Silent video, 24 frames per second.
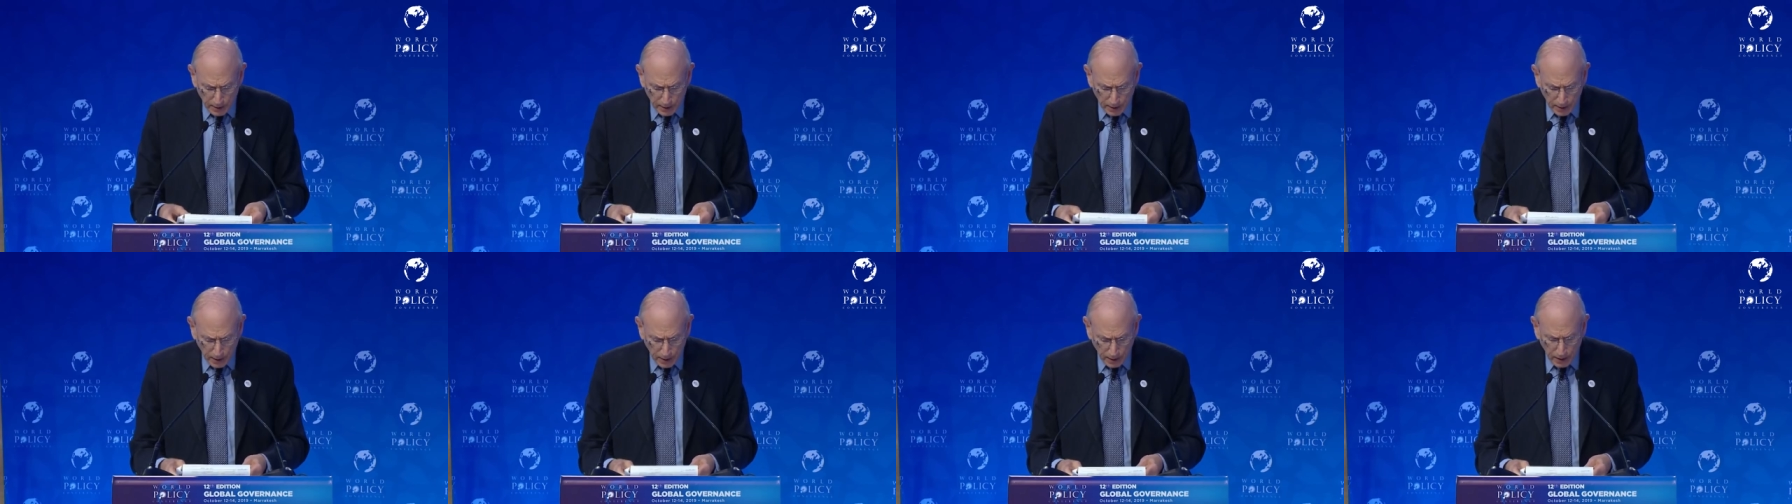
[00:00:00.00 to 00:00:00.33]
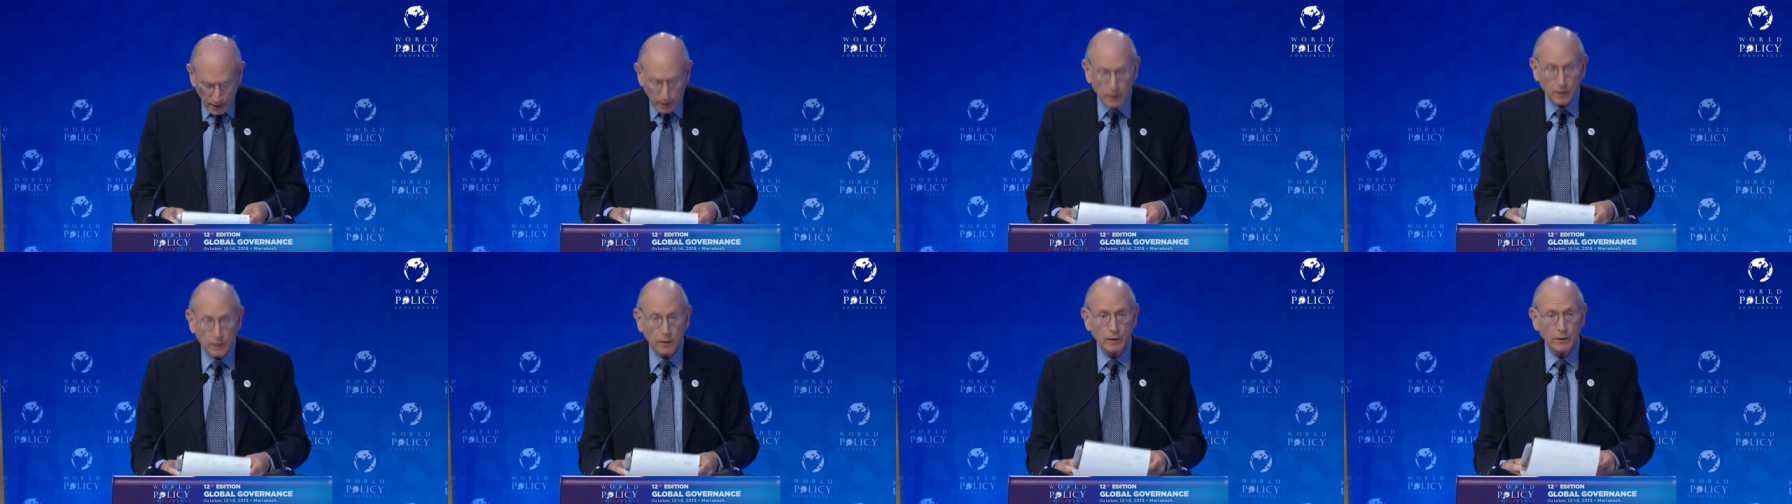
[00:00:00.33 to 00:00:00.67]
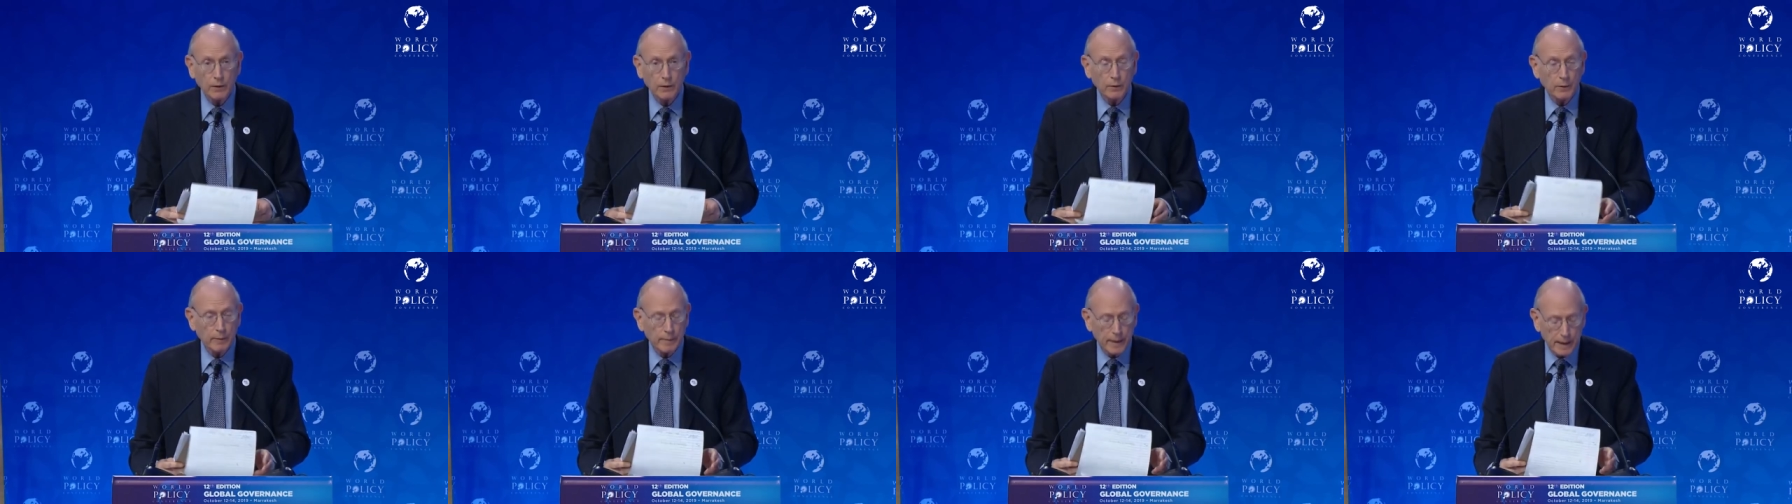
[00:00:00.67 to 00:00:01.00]
in the
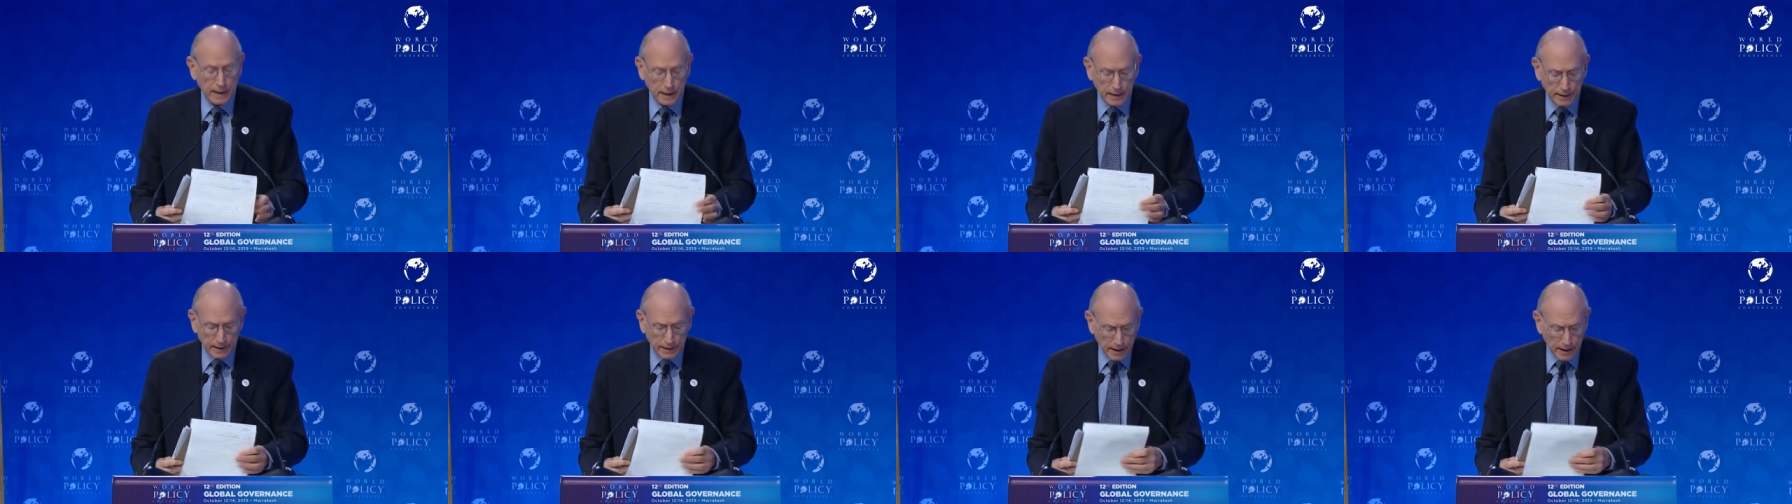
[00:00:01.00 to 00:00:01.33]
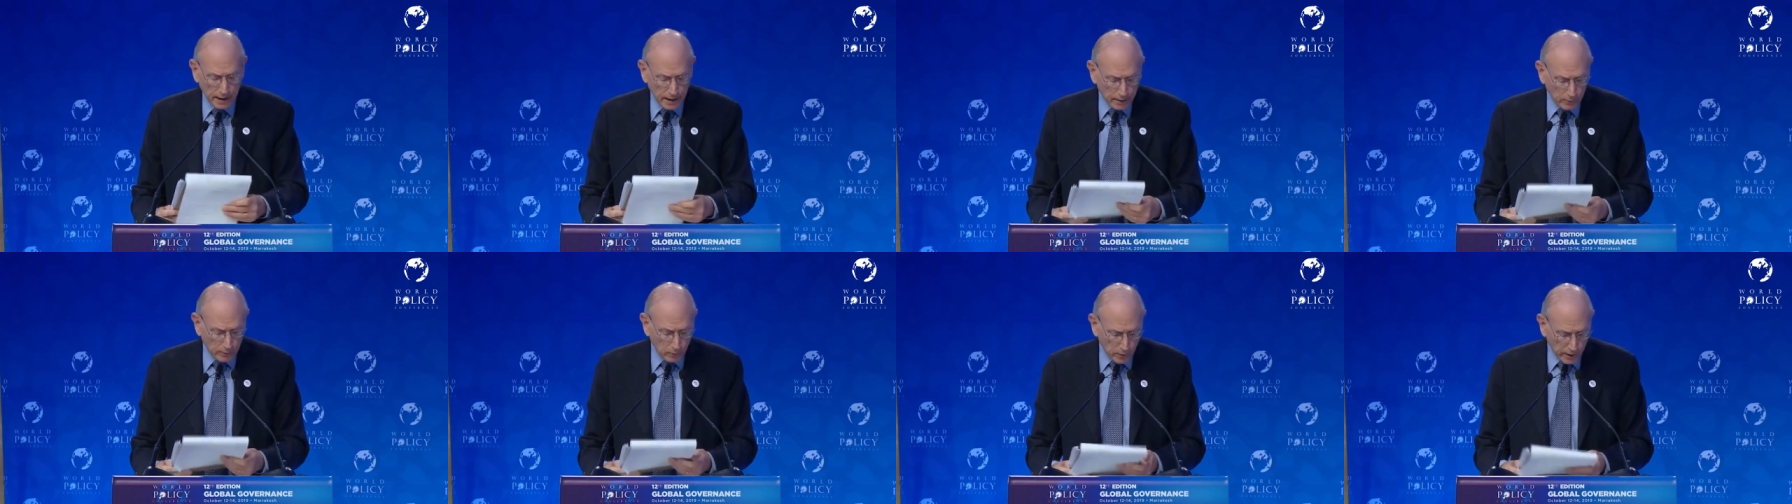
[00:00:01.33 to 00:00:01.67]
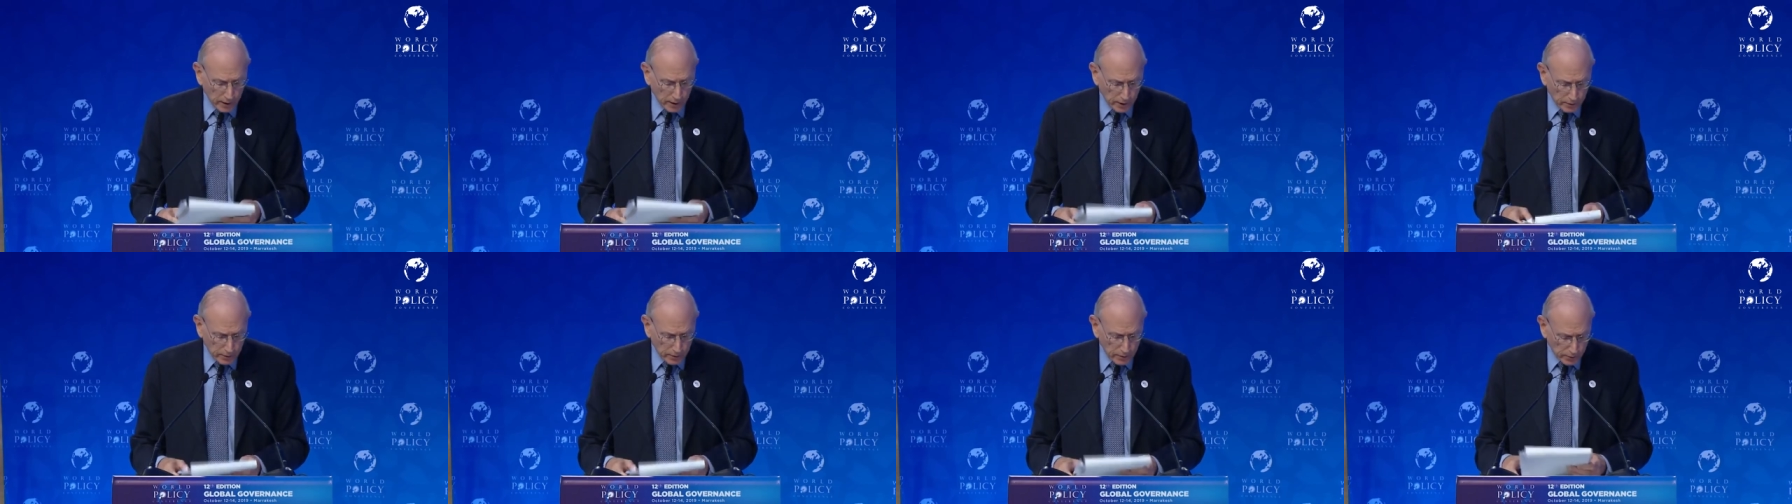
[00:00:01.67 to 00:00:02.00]
remaining time we
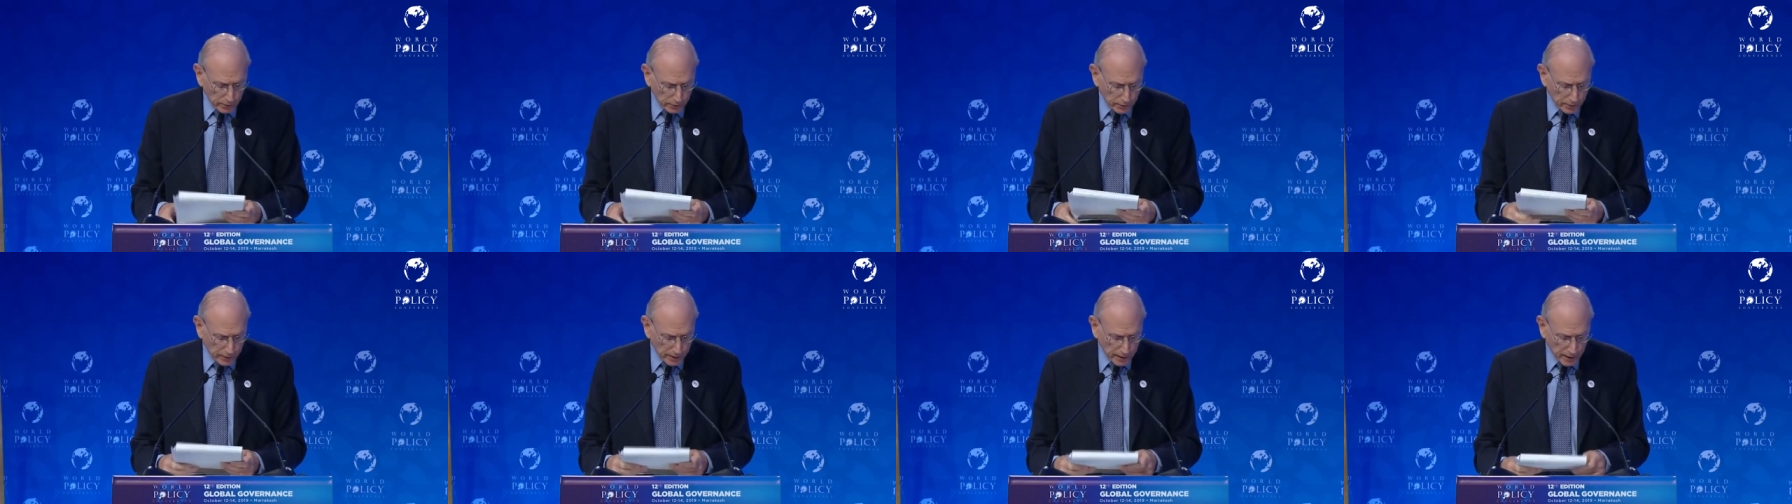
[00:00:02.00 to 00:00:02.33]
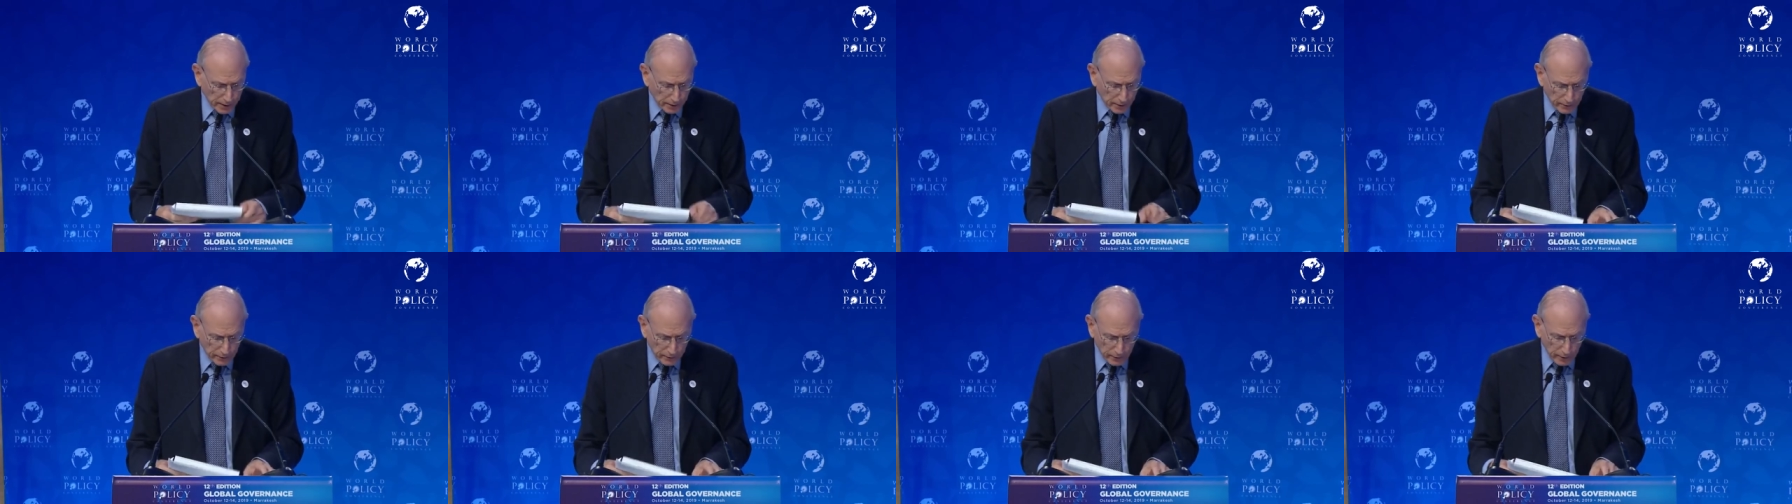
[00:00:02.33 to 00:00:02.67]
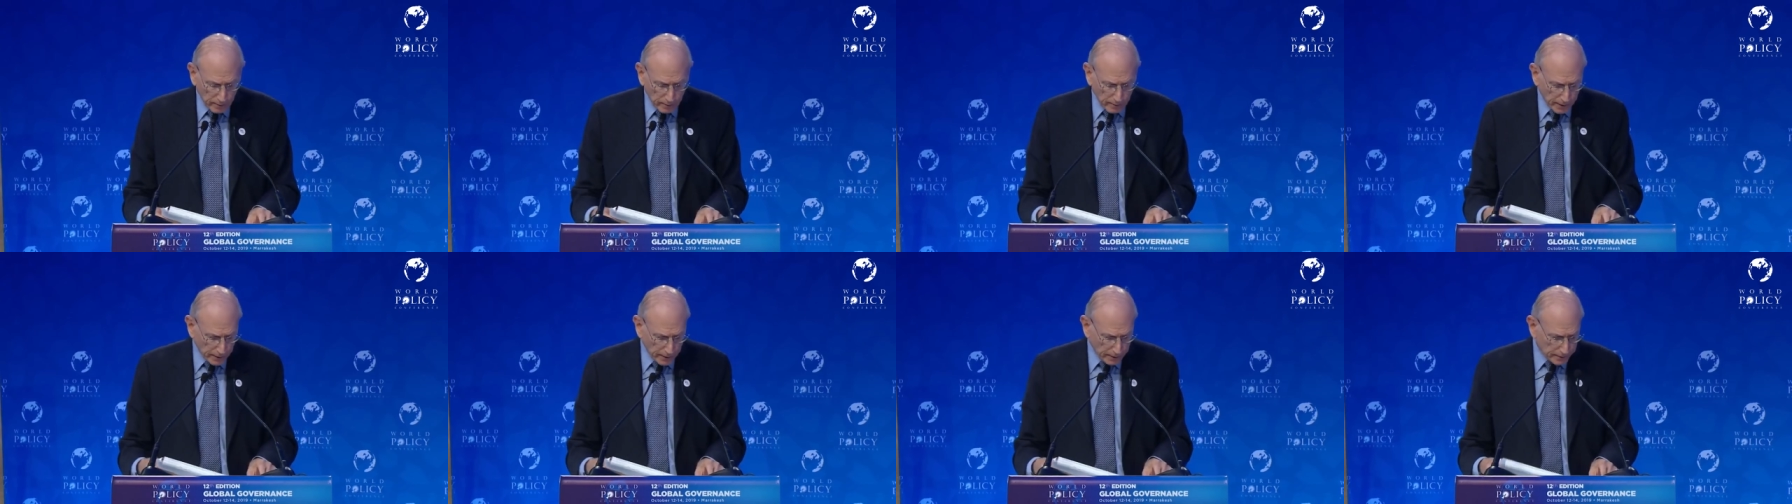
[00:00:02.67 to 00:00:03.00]
can use. Thank you very much.